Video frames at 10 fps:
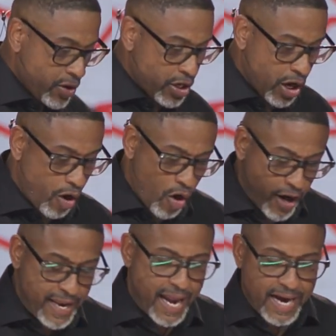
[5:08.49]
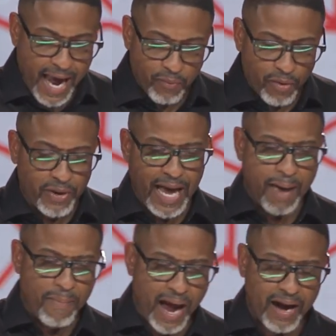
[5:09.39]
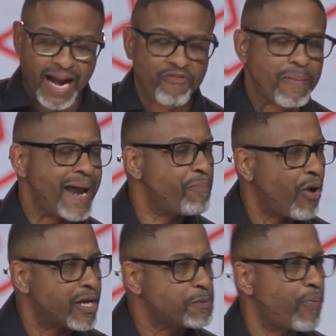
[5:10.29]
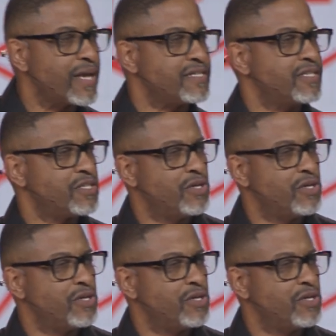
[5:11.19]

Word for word: you know, on that night when we got married, everybody brought us presents.